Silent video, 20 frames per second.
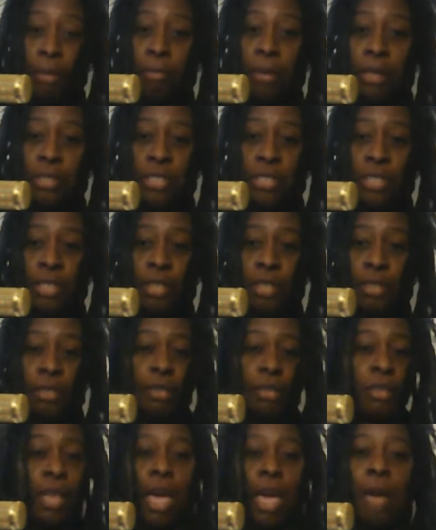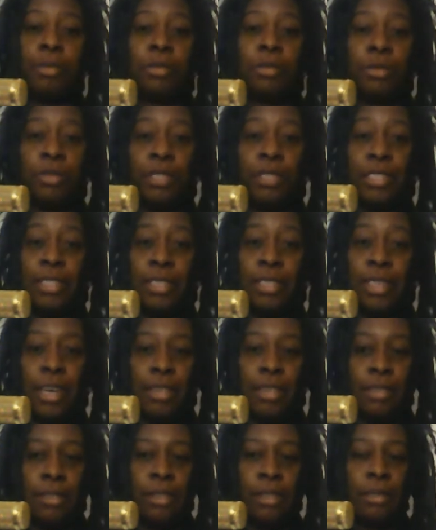butt chin, absolutely
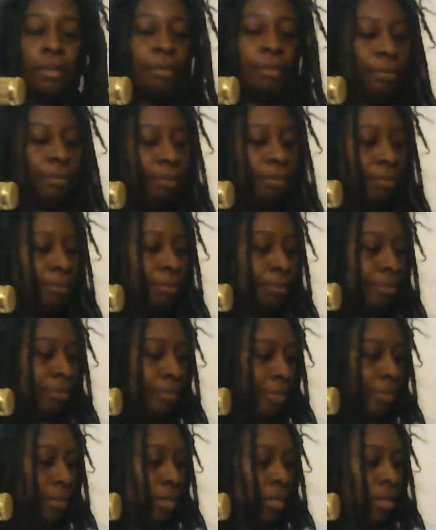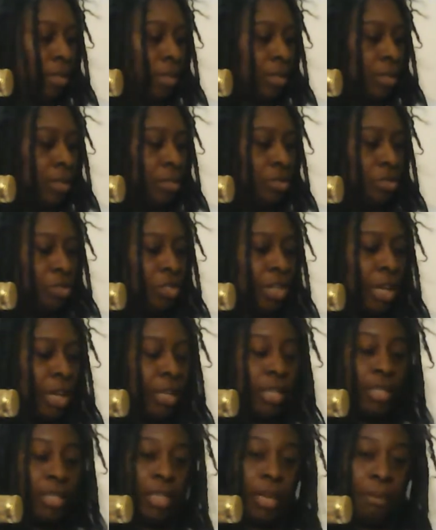disgusting.
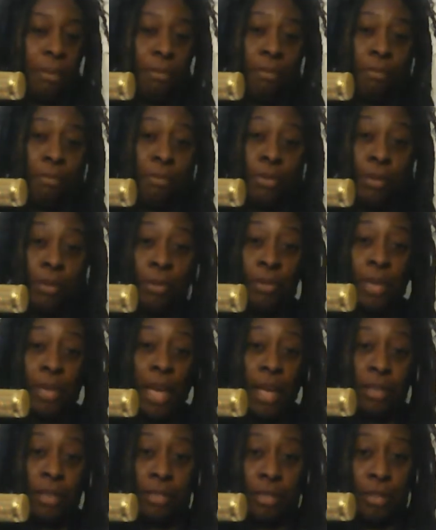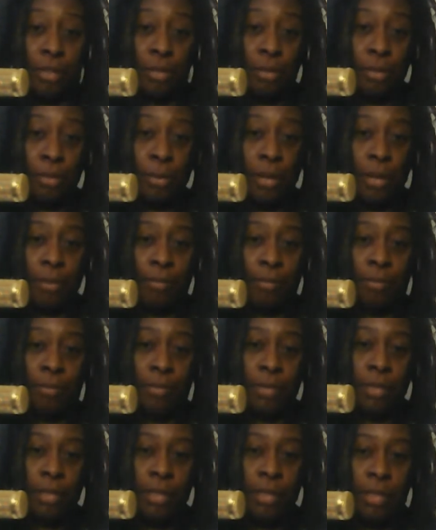Johnny Depp, 2003.
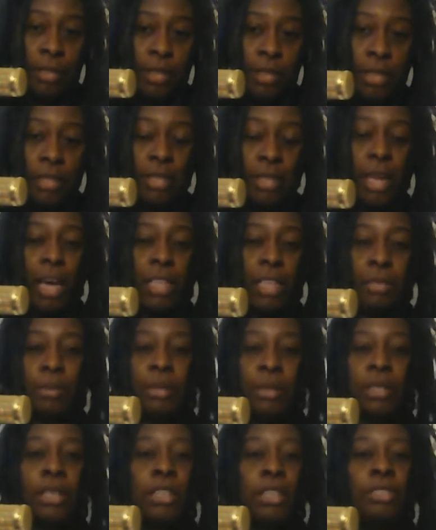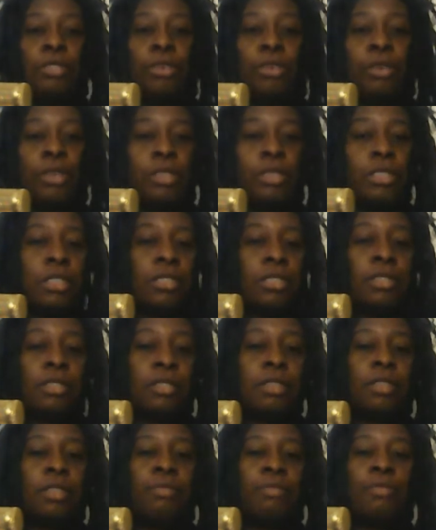This guy's been looking dirty since
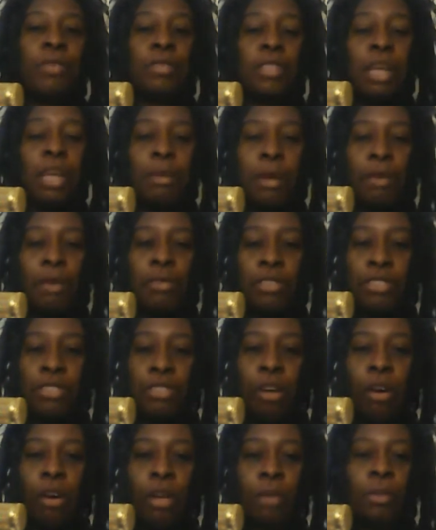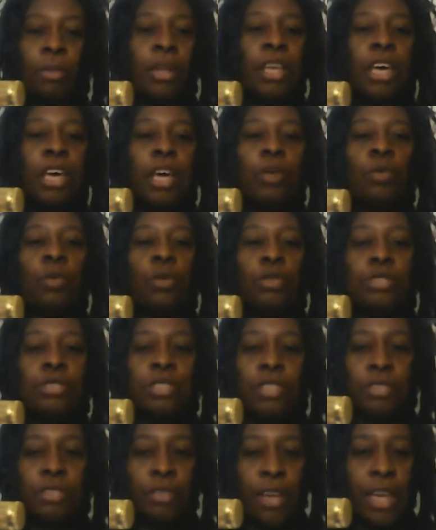the first time I ever saw him in Edward
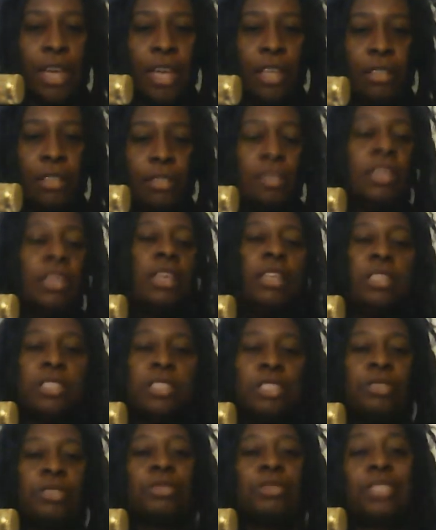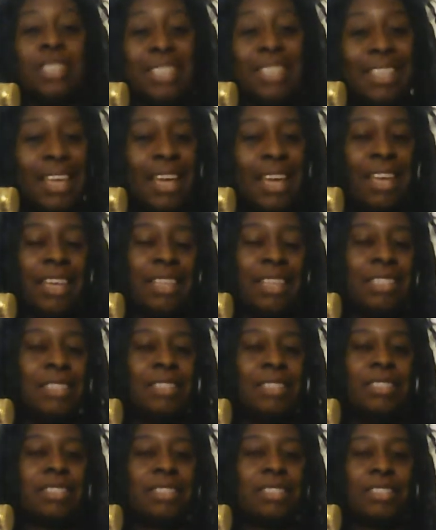Scissorhands till today. He's
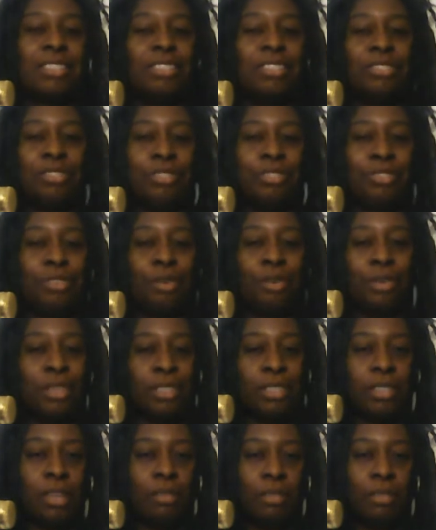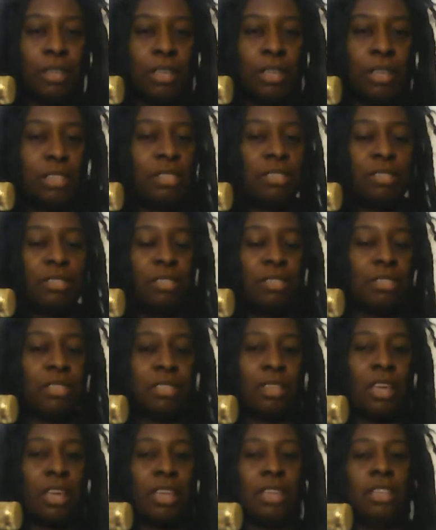just a dirty son of a gun. He just
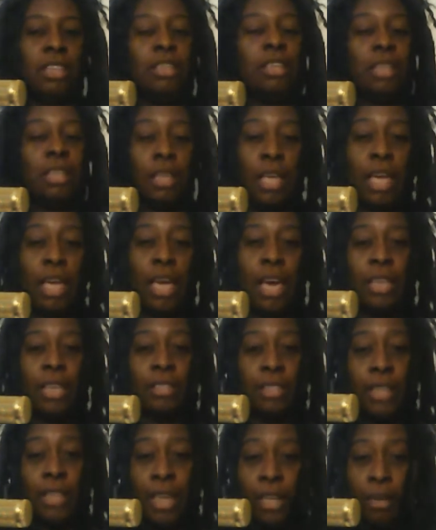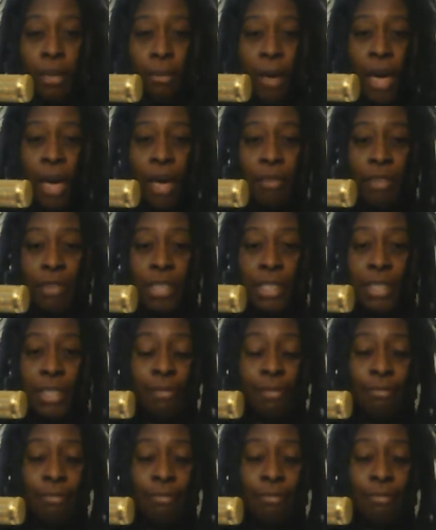looks like he hasn't taken a bath in